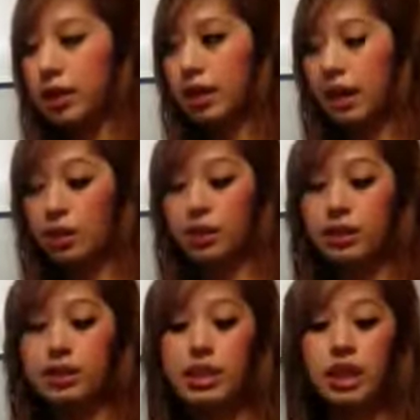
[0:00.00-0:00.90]
Now,
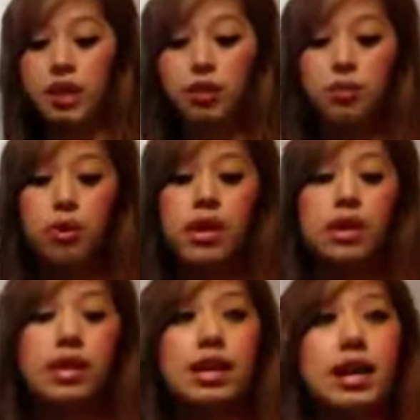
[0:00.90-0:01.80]
it's telling you
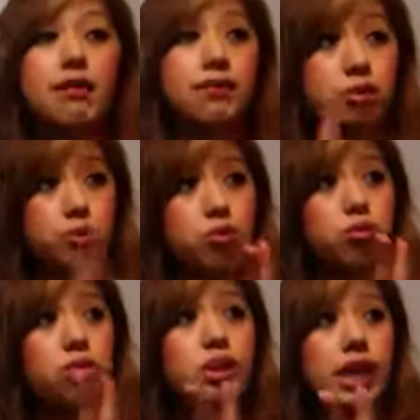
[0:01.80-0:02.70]
they have
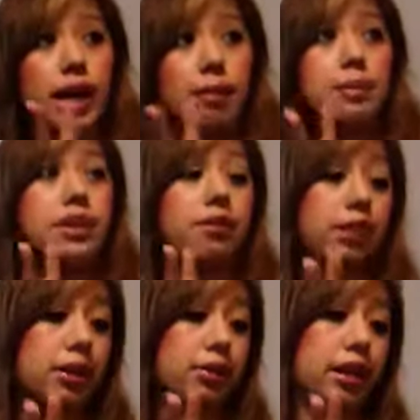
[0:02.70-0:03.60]
2 types of
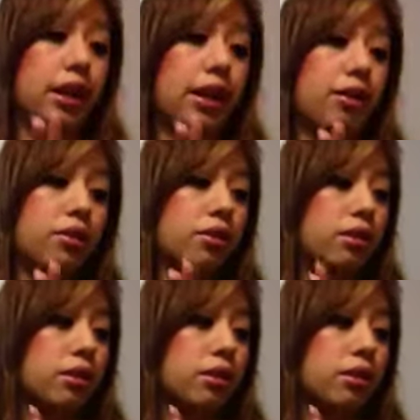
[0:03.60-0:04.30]
calculators.